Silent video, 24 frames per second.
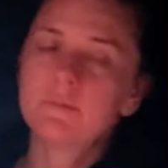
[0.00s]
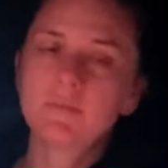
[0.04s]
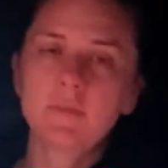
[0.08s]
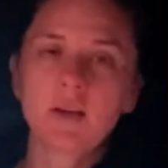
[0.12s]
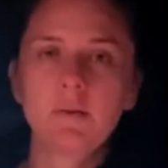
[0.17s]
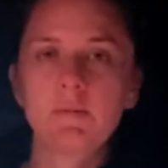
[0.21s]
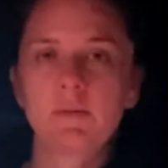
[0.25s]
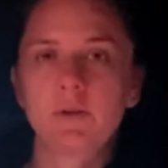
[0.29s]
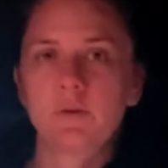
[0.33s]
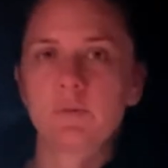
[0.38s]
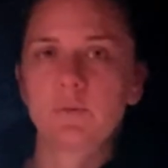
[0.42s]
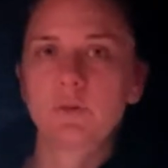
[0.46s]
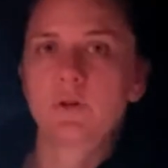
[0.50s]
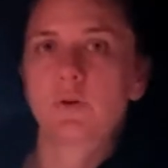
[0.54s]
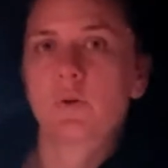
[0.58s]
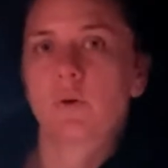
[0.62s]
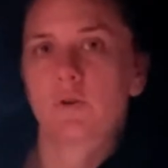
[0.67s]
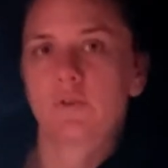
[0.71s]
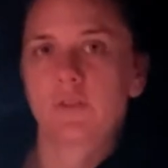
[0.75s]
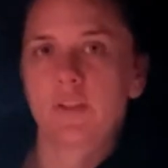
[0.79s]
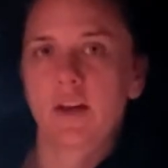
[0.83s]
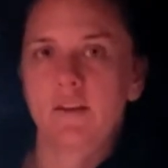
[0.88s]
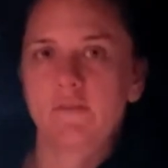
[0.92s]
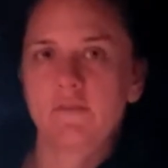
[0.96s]
I'm gonna
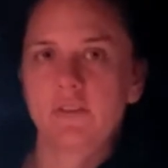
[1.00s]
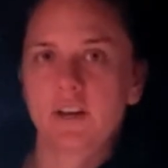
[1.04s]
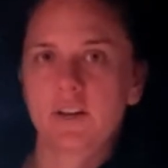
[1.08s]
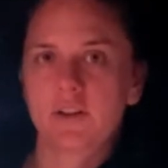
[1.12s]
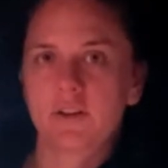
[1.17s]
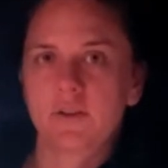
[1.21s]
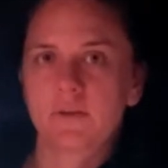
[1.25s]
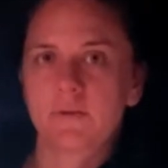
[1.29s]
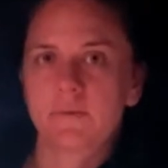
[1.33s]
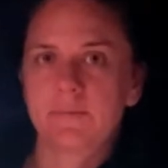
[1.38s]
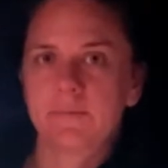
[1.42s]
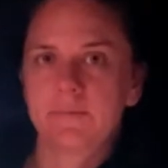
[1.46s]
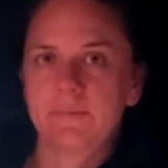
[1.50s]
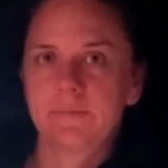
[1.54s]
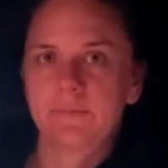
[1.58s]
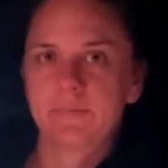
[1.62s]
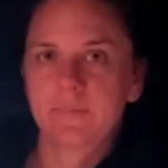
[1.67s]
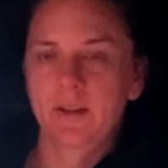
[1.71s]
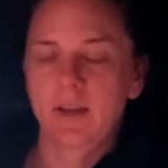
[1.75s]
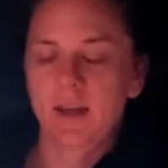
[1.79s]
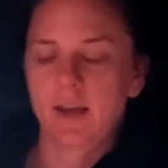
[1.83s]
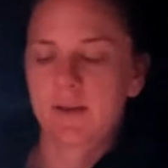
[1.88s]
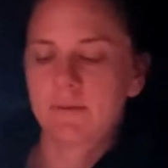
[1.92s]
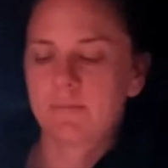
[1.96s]
record that value,
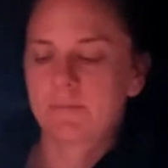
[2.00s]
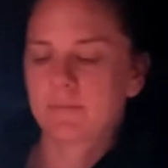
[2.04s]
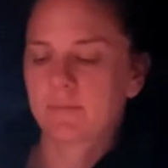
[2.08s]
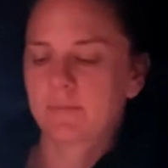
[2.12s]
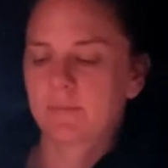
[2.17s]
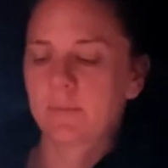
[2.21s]
okay?